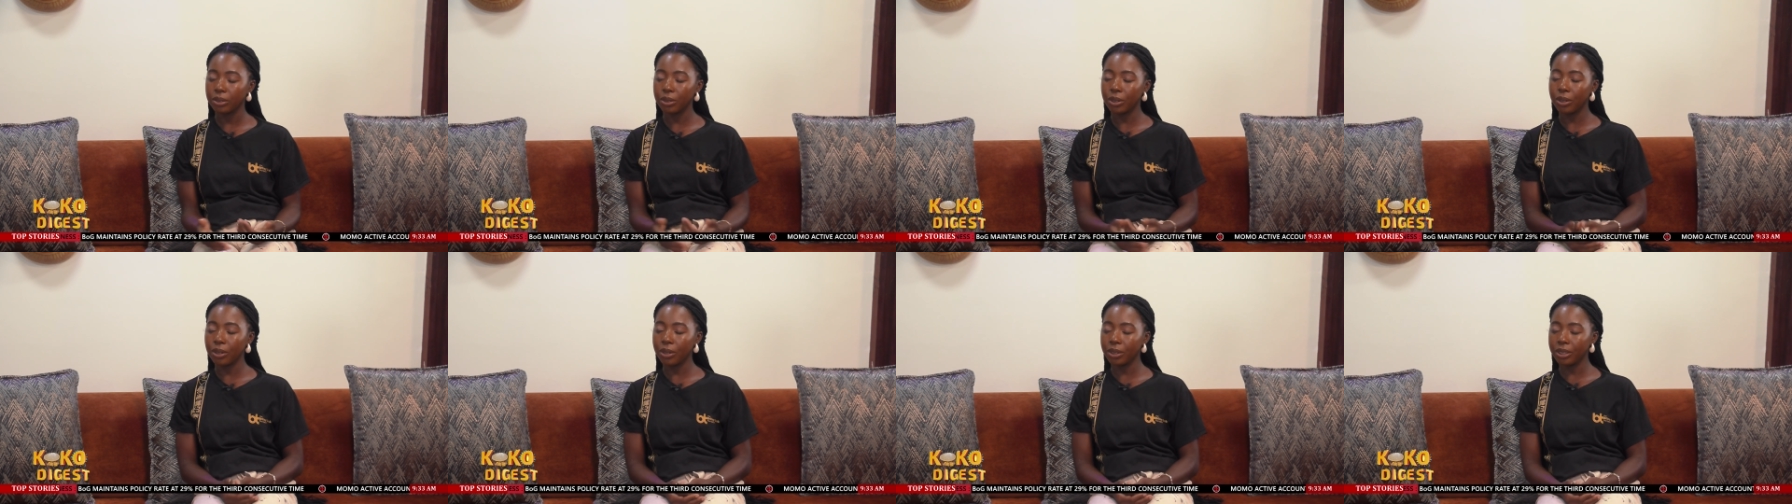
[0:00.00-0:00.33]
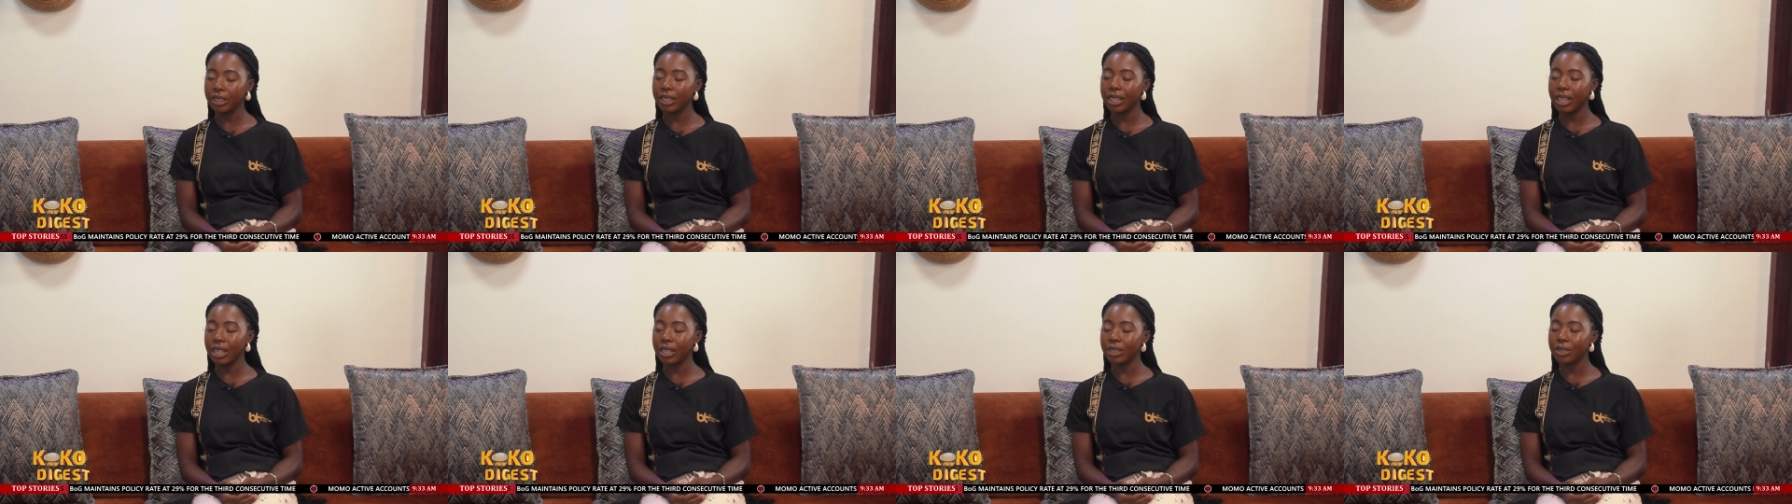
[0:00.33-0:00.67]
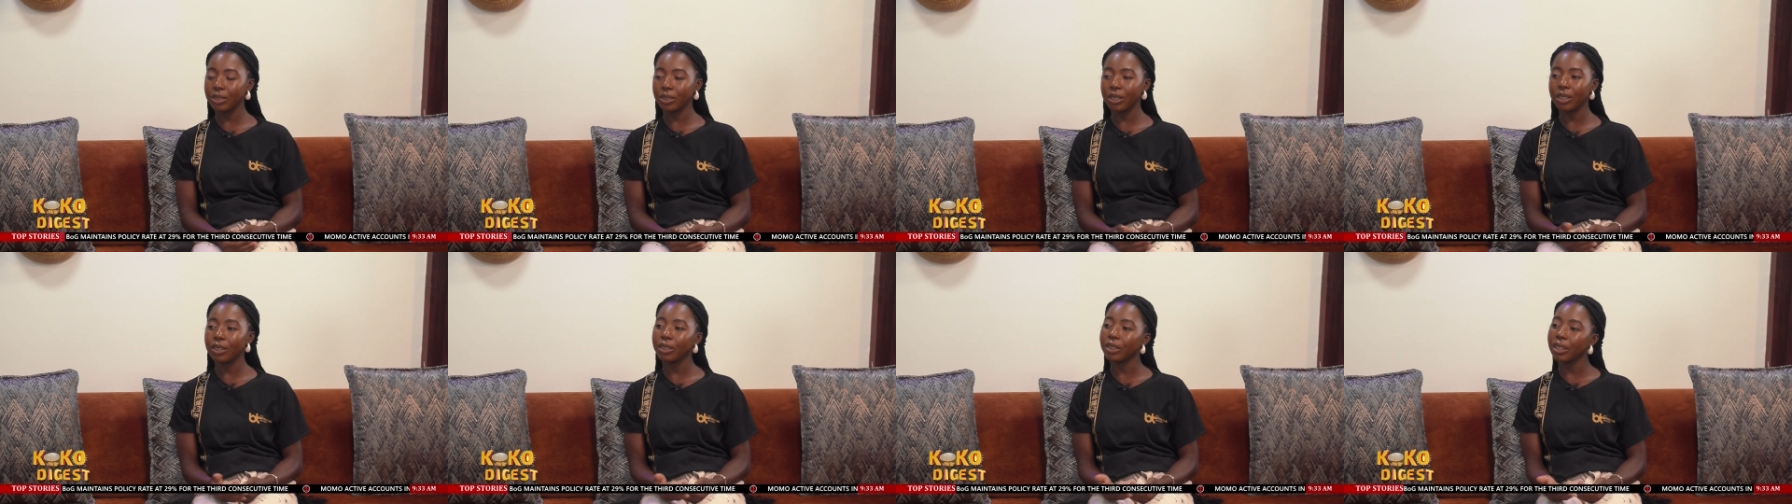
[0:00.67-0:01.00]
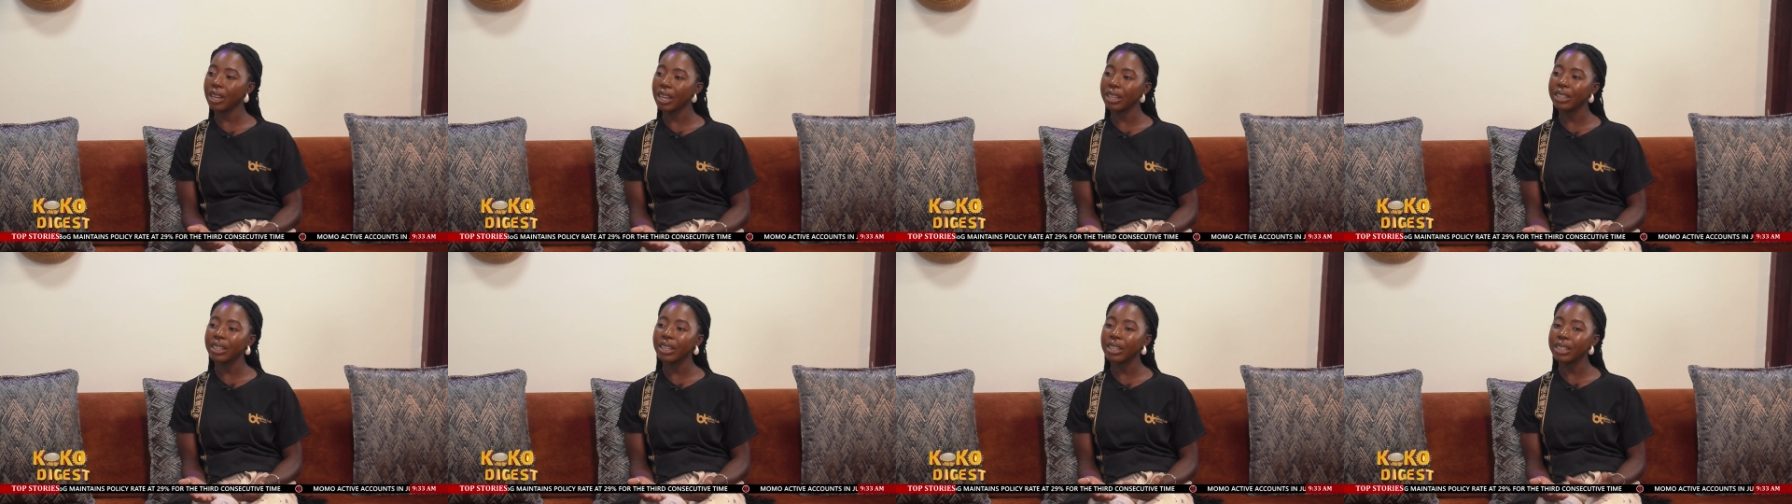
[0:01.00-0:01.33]
So there's
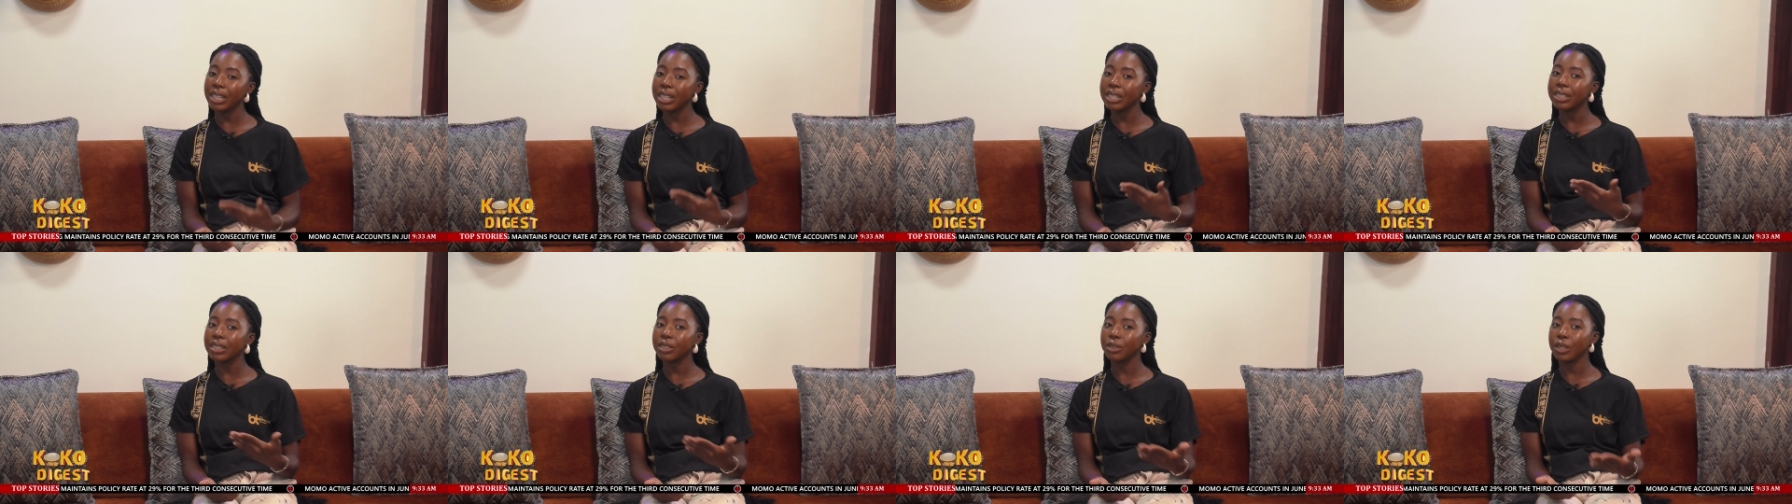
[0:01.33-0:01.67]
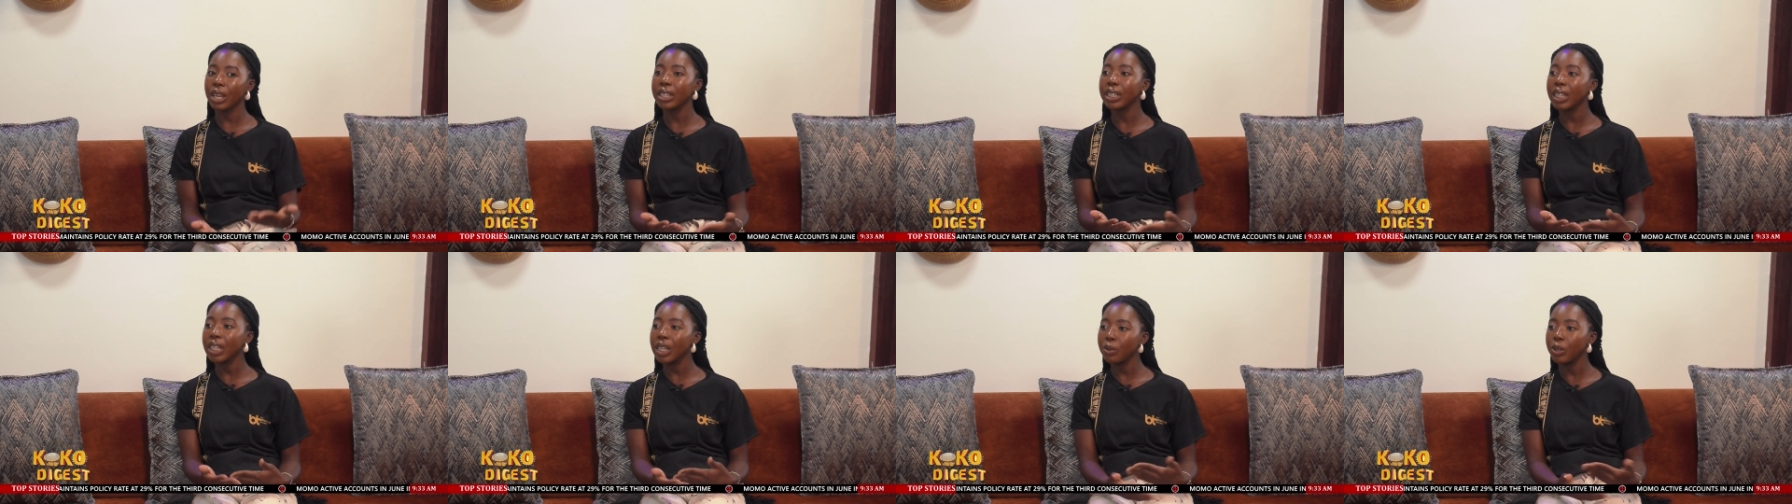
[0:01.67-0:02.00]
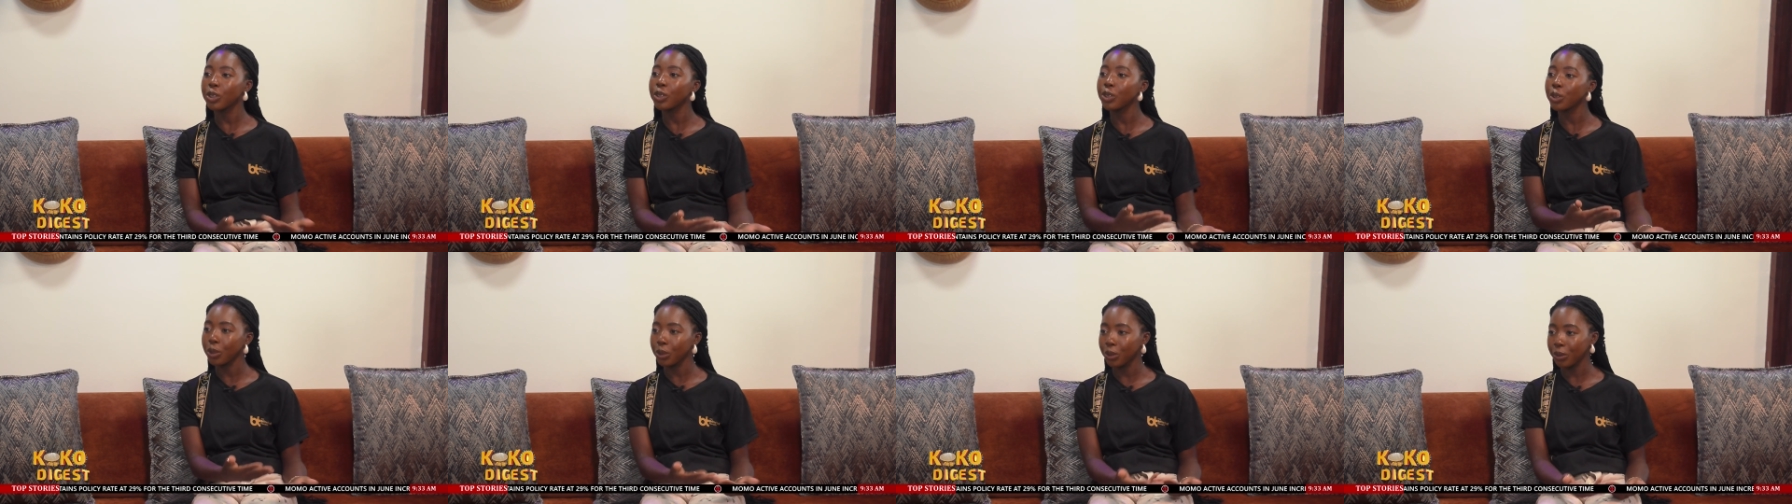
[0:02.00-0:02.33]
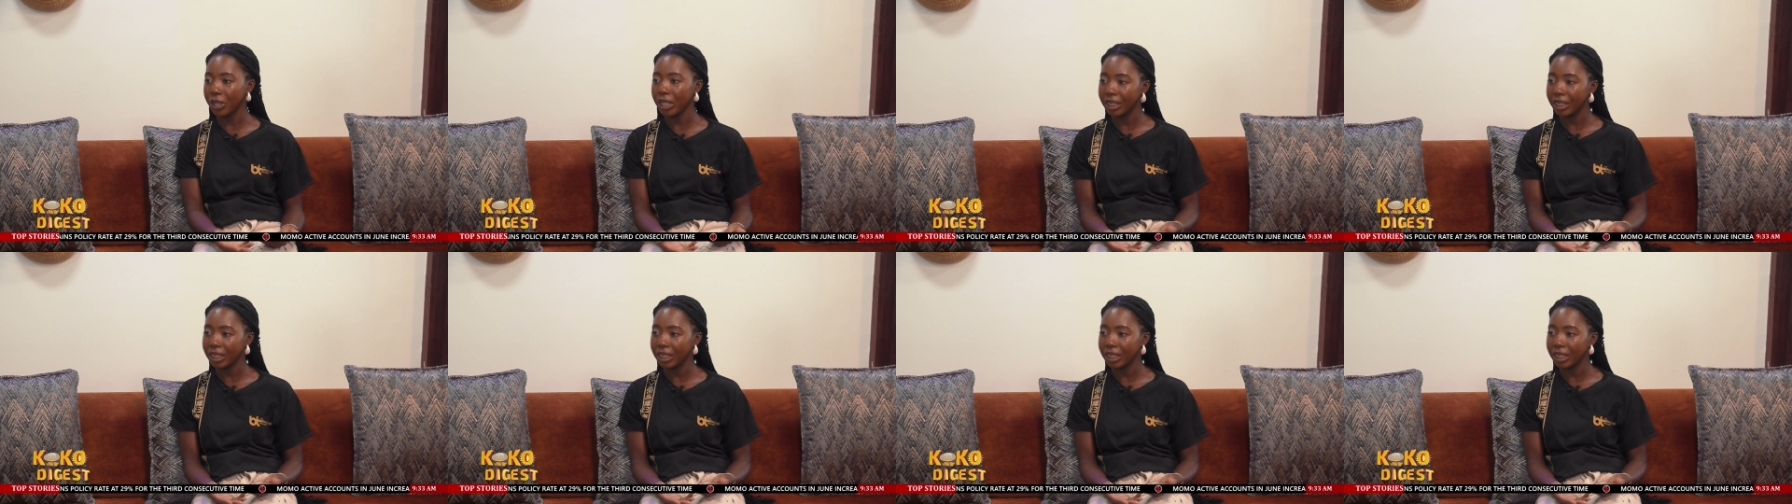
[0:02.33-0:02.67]
and these you are dealing with
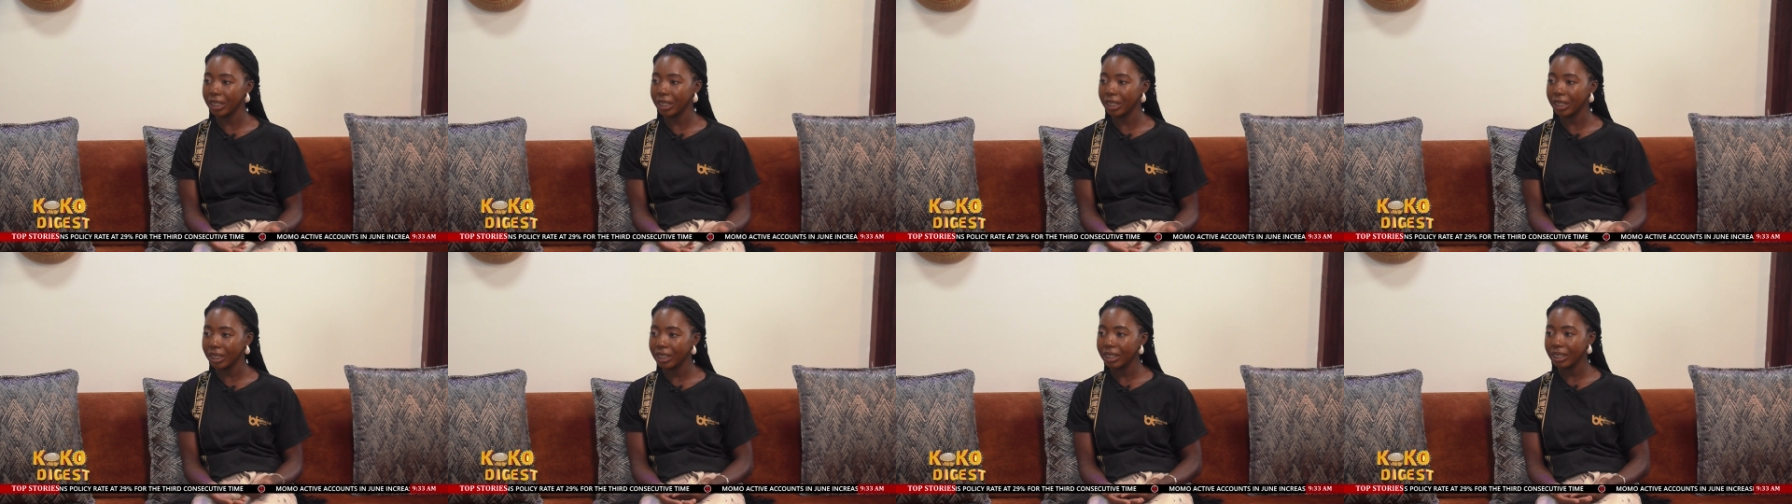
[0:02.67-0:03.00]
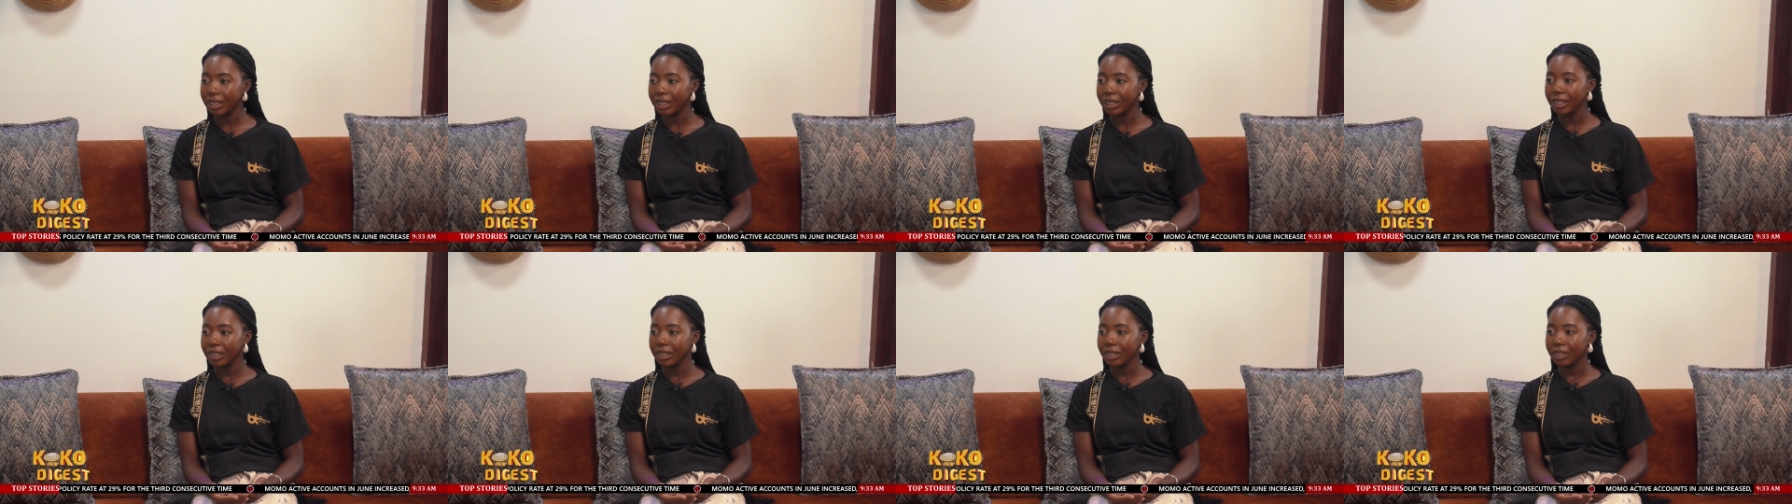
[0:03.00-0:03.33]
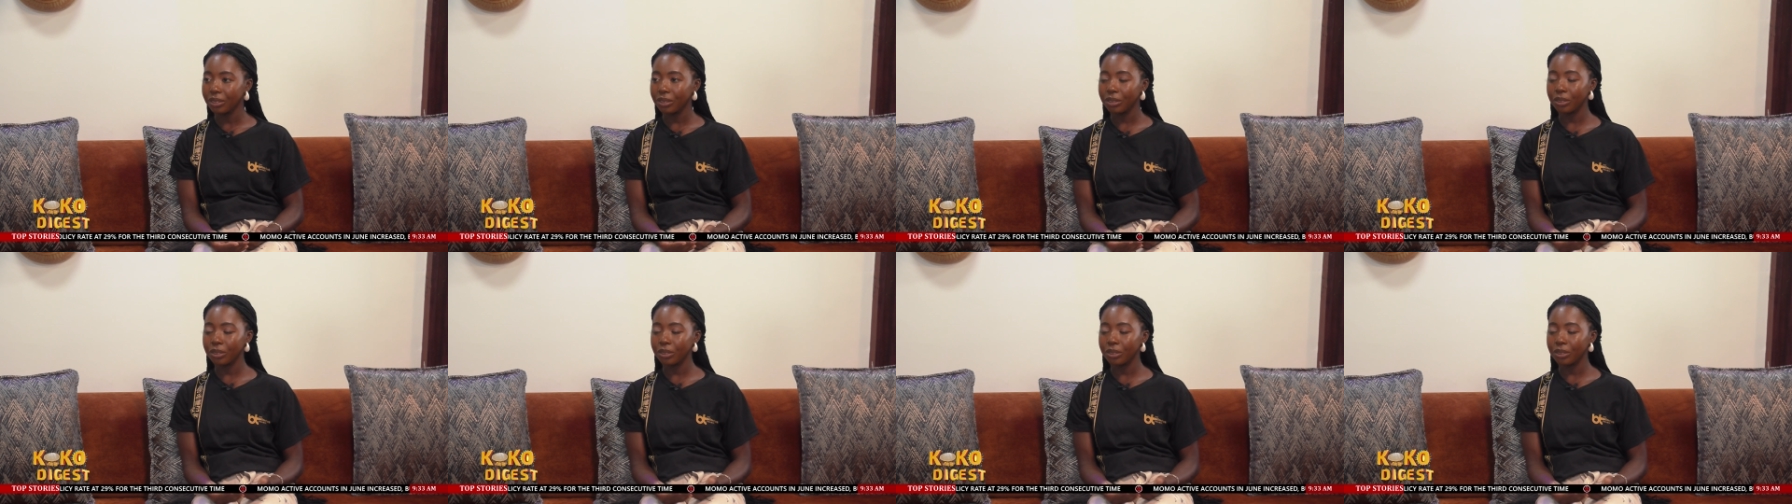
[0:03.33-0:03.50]
children. Yes.